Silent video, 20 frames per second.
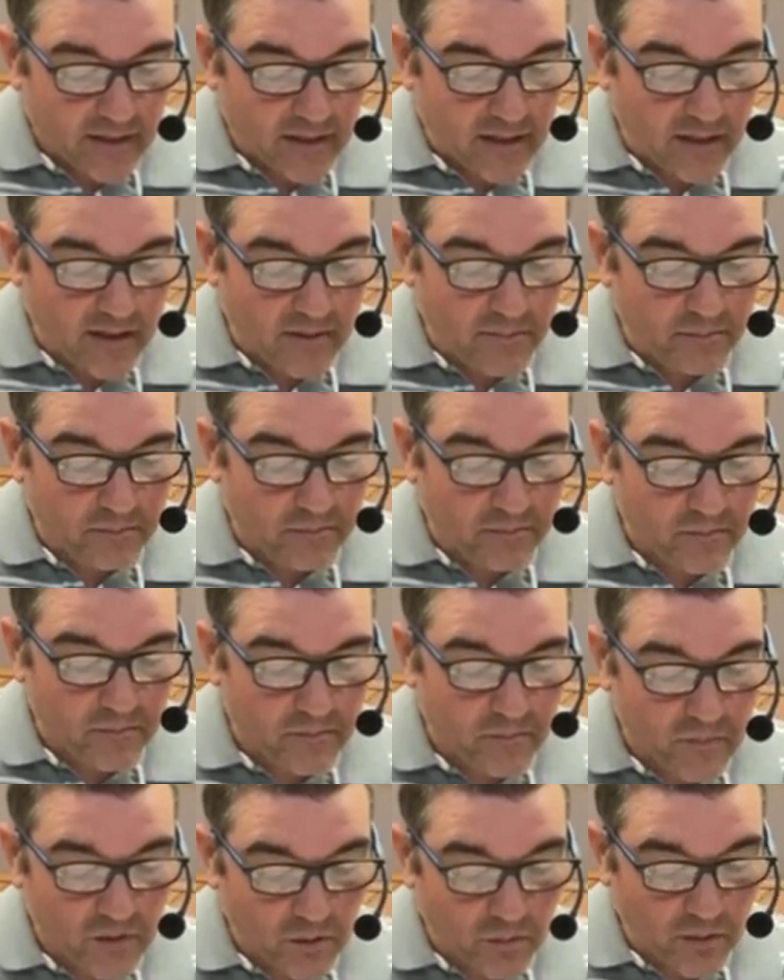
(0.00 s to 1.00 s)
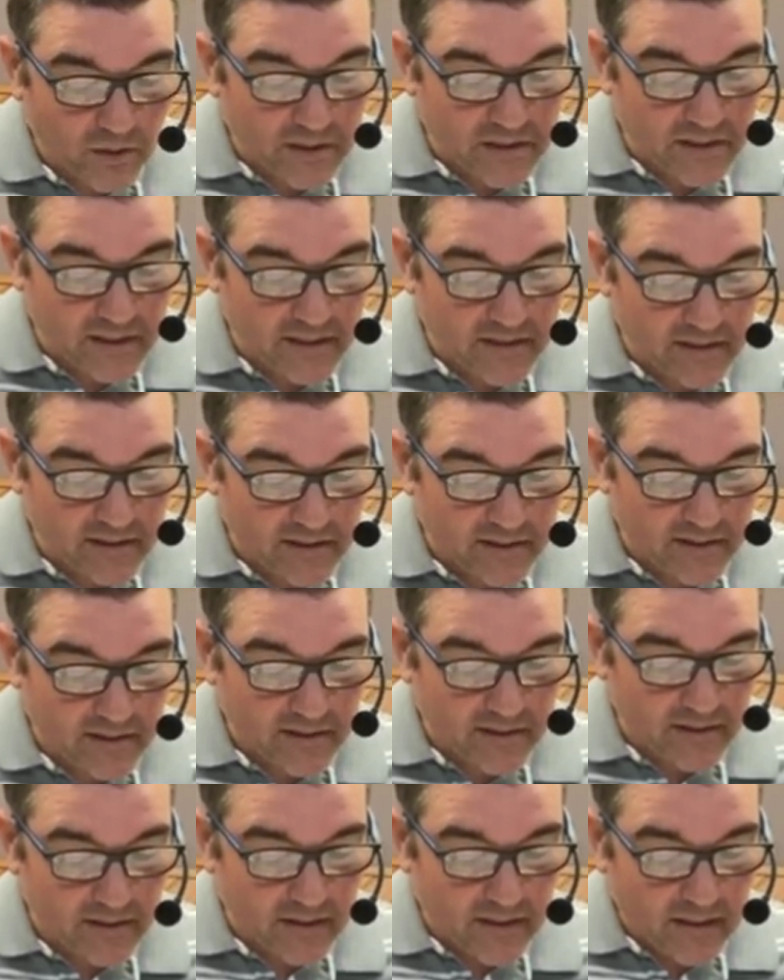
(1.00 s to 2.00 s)
Come, Lord
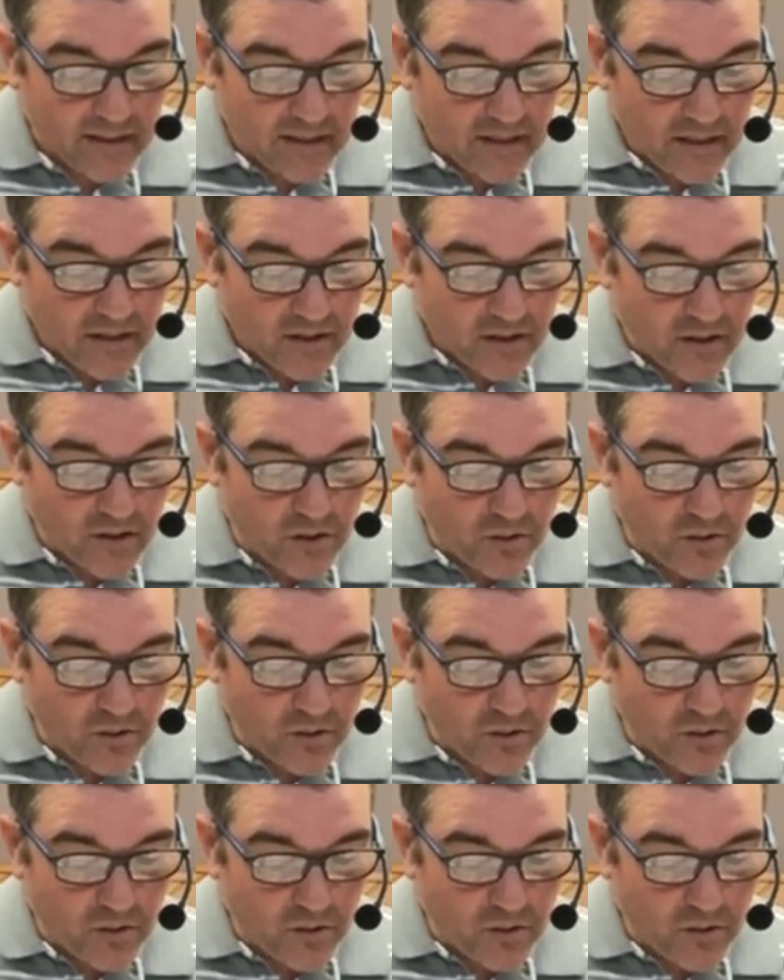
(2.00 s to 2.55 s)
Jesus. The